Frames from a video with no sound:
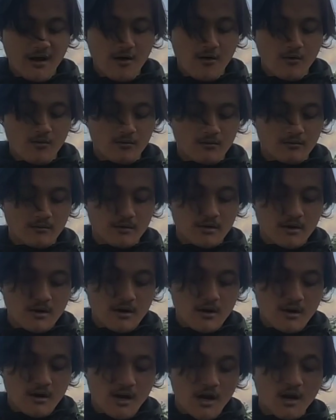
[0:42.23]
Now,
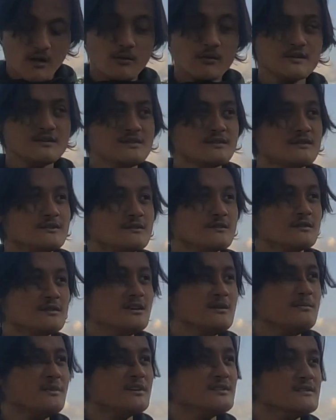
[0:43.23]
I want you to
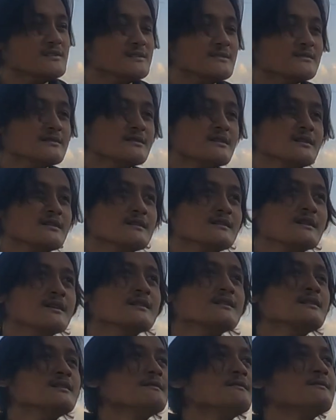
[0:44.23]
imagine
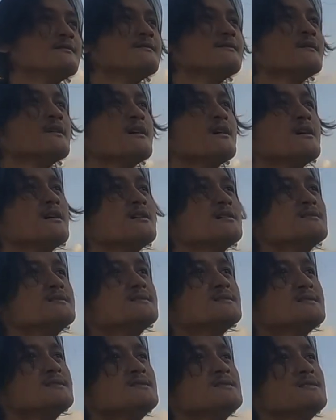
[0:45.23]
that if
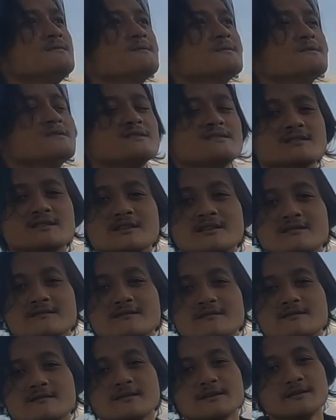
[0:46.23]
Sisyphus
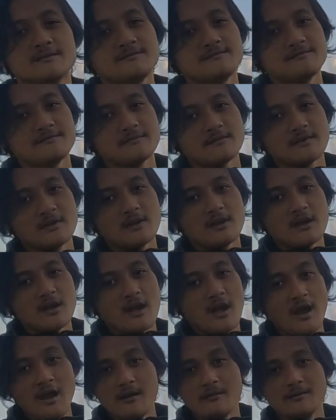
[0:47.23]
lived
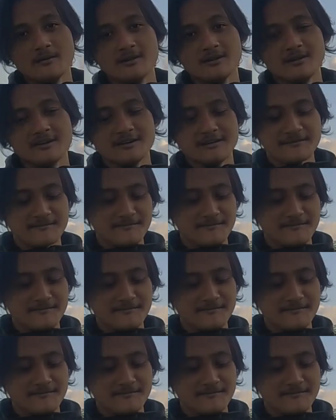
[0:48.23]
happily.